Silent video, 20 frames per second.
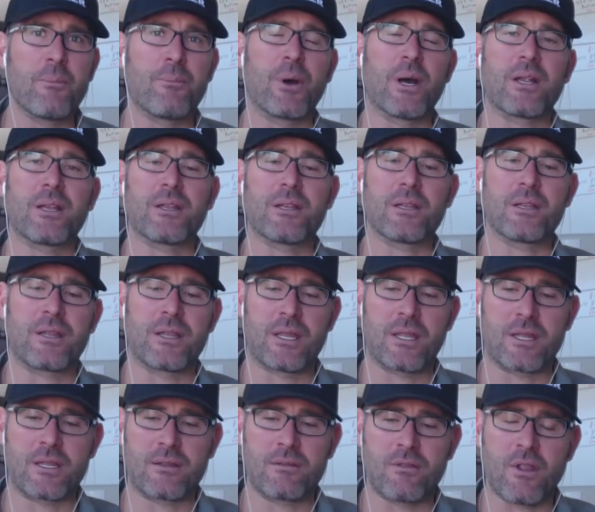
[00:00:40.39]
But
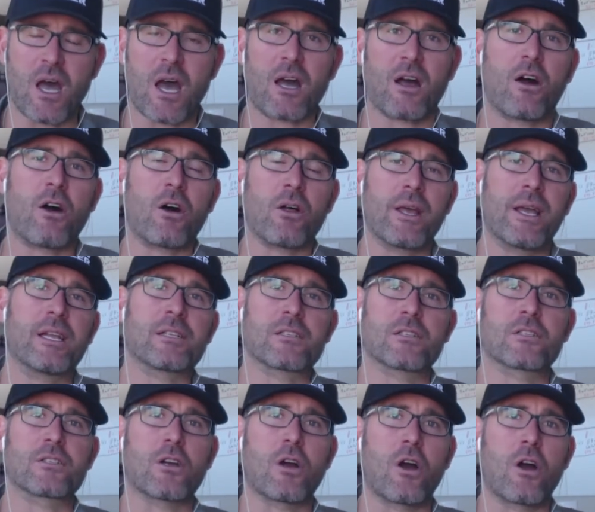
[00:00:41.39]
not all
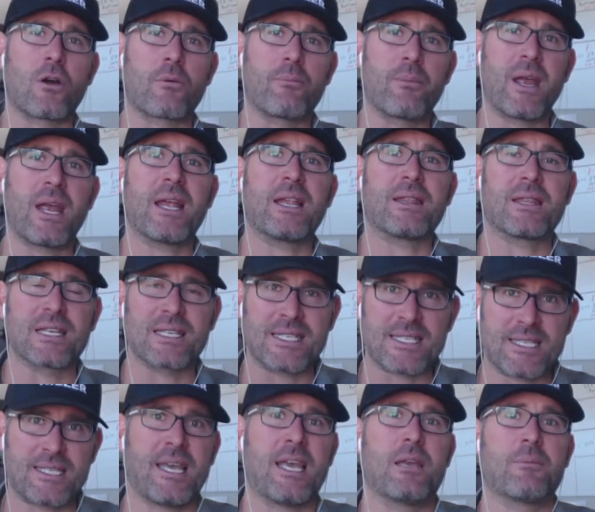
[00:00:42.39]
agents are made the
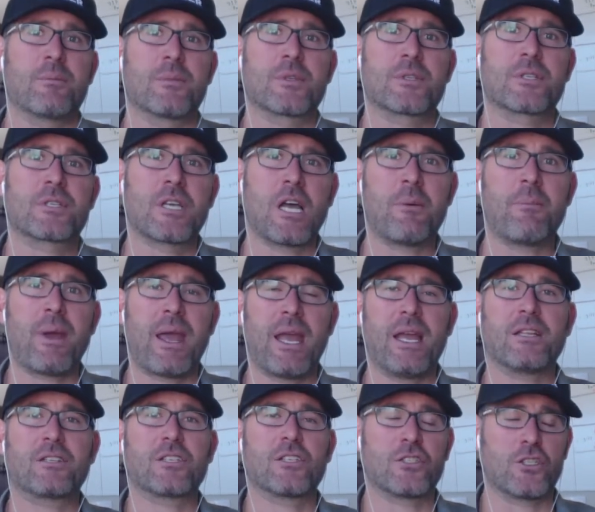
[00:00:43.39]
same. Some
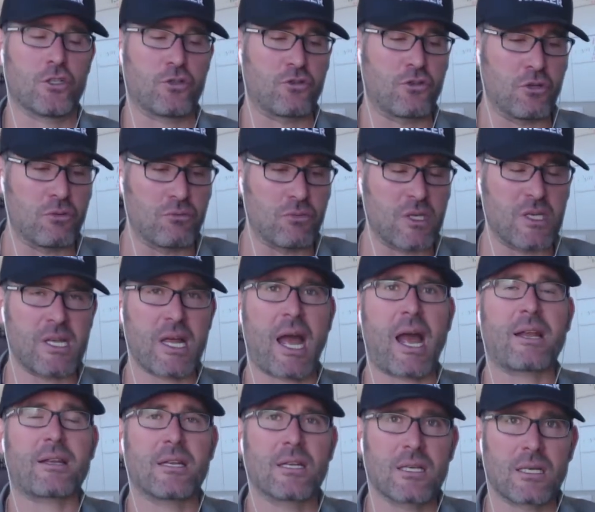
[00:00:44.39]
agents do
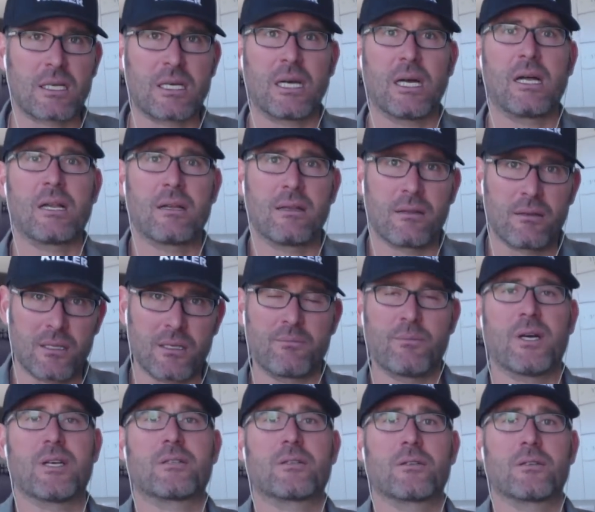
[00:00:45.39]
not cut the
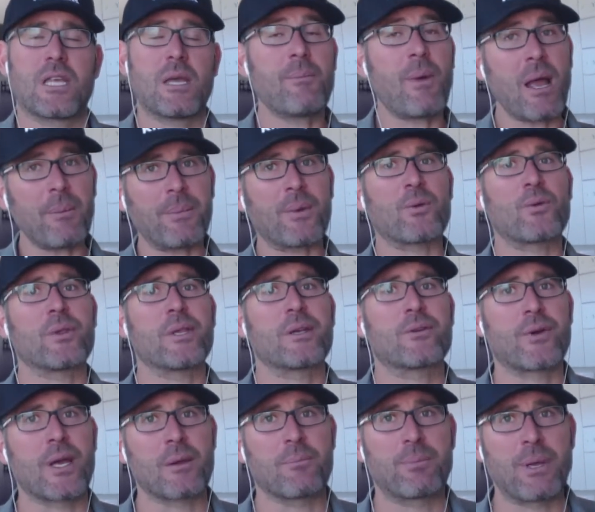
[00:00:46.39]
mustard. They might be really
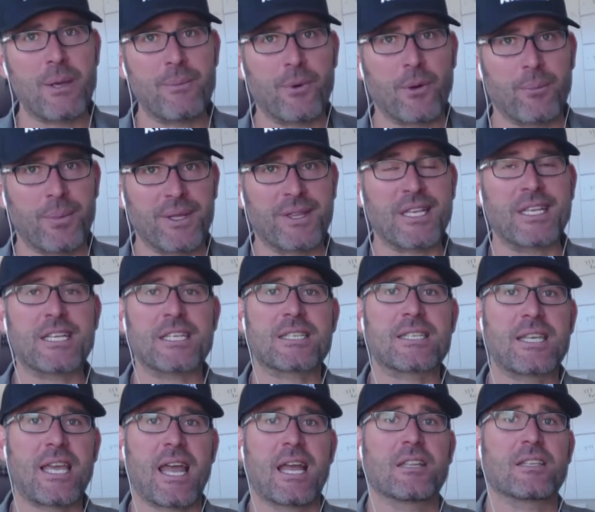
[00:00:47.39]
great people, but they
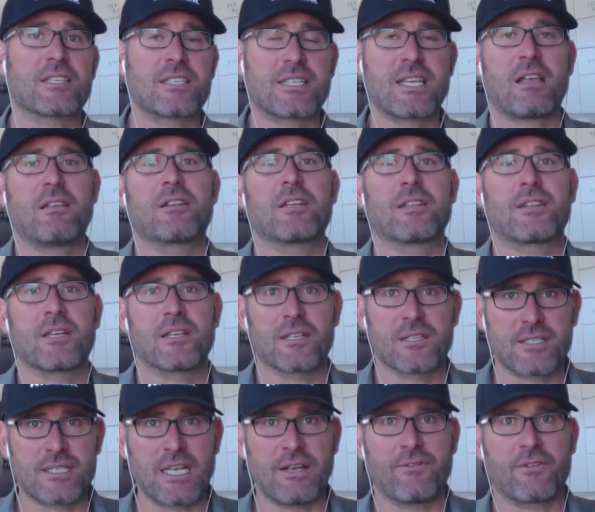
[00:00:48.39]
just can't sell anything
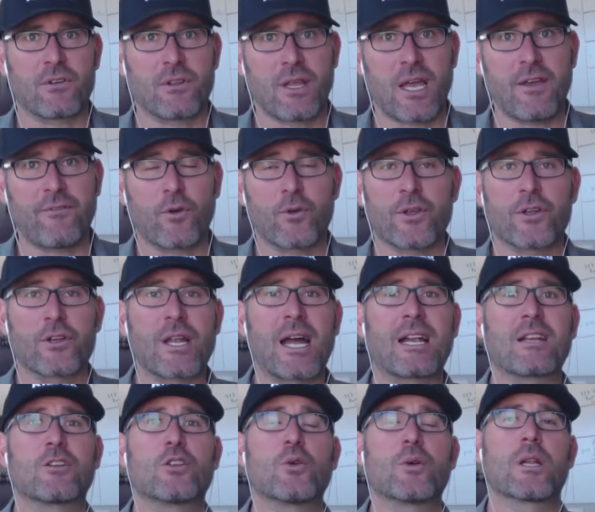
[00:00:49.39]
to save their life, or they're
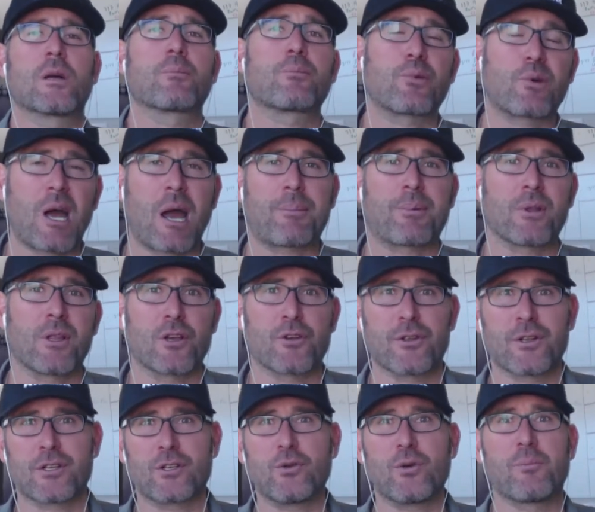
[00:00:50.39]
not doing it properly, or
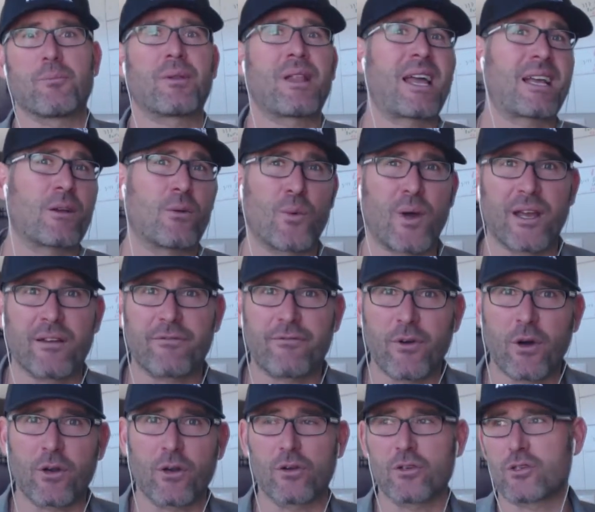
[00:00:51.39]
they're doing black and white
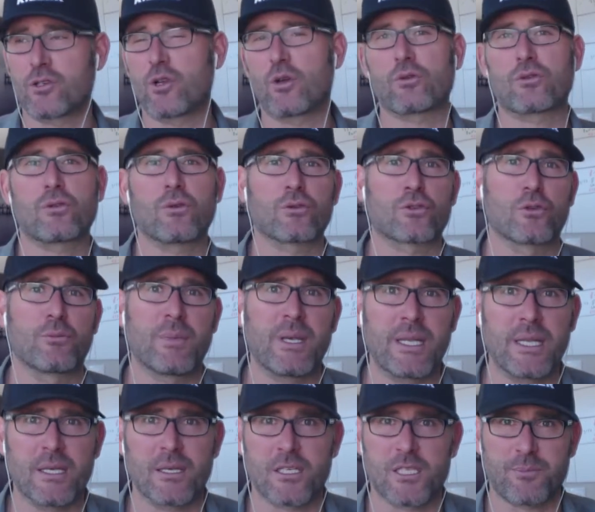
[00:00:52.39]
photos, or no social
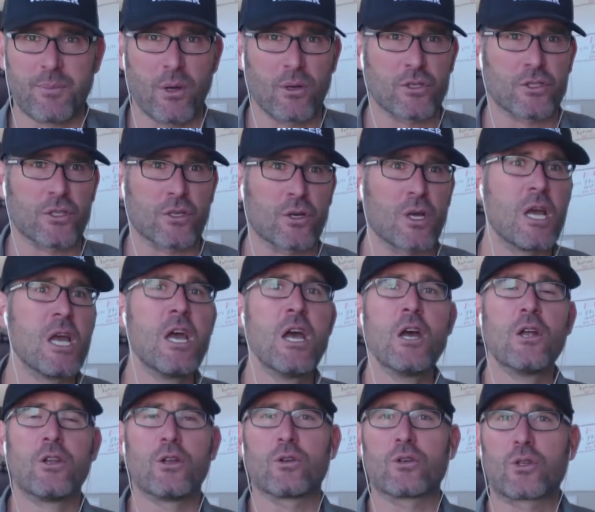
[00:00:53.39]
media exposure,
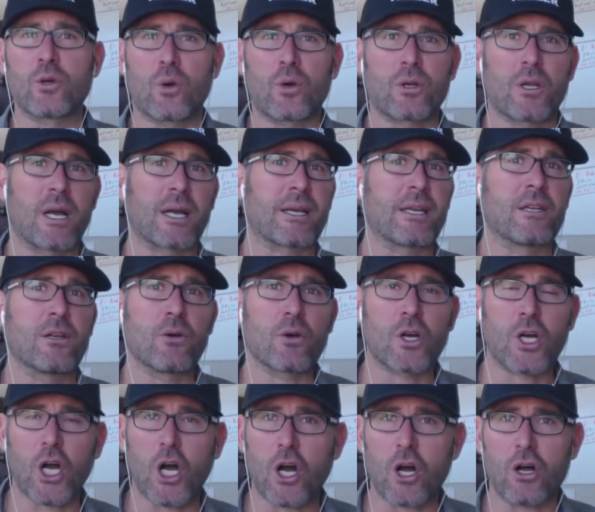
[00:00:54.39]
no door knocking, no
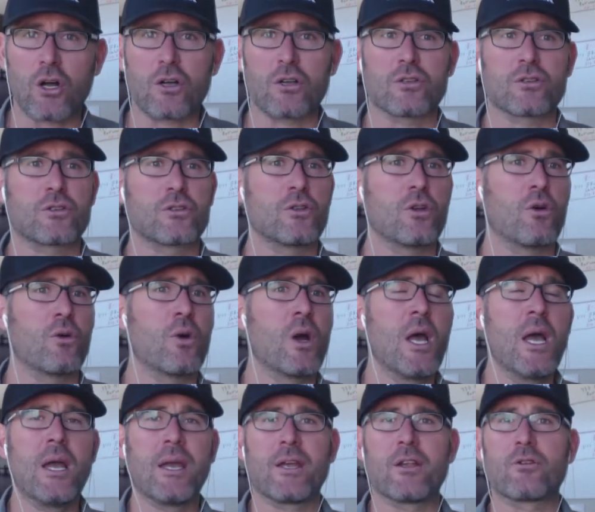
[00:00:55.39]
calls, no
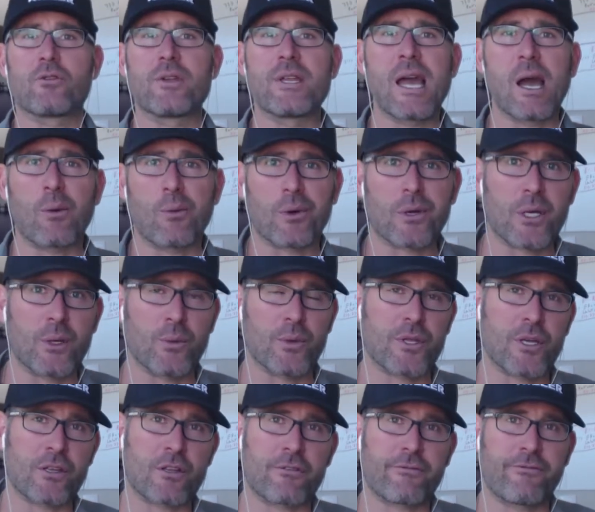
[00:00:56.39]
you know networking
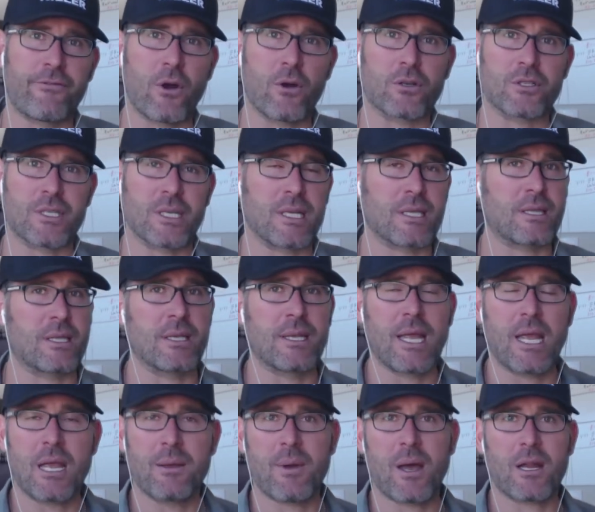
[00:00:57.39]
with other folks to get the
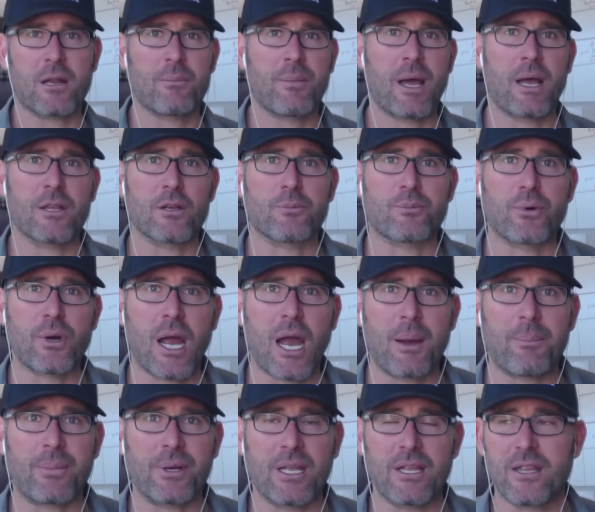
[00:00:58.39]
name out about your
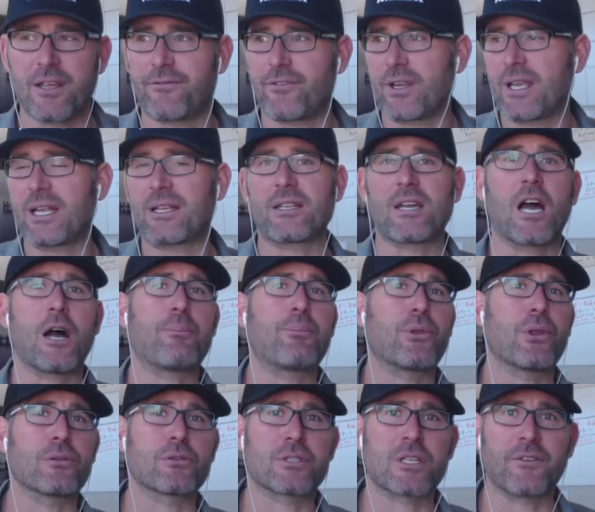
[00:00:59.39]
property. They forget to
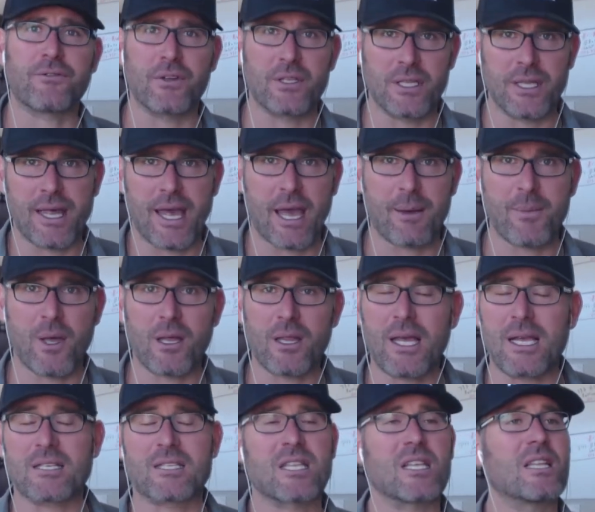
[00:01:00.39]
upload stuff in the
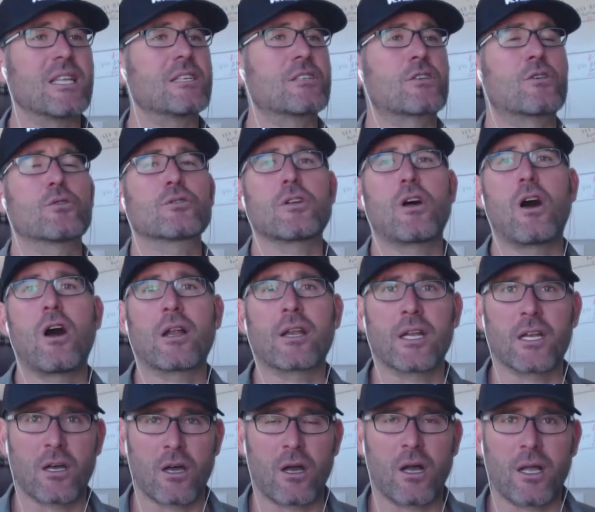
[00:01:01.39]
MLS. The list goes on
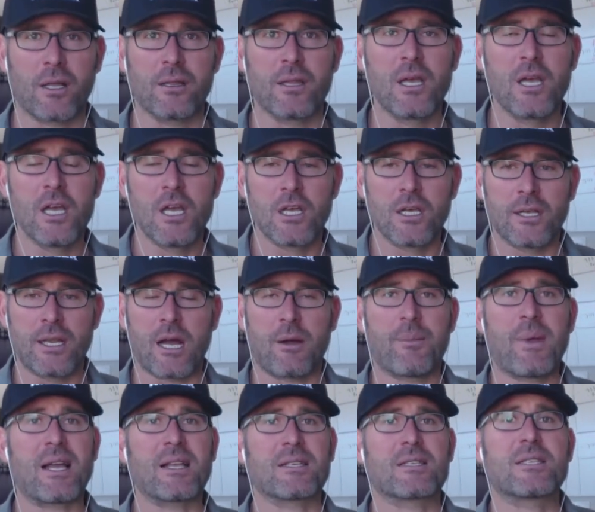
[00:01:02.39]
and on. Now
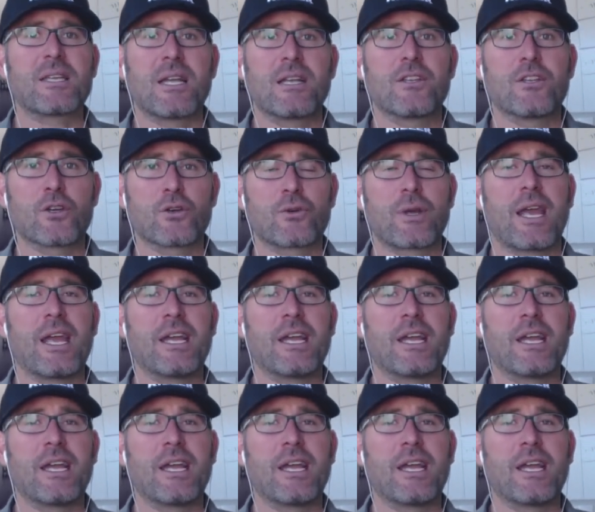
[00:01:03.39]
I'm not saying your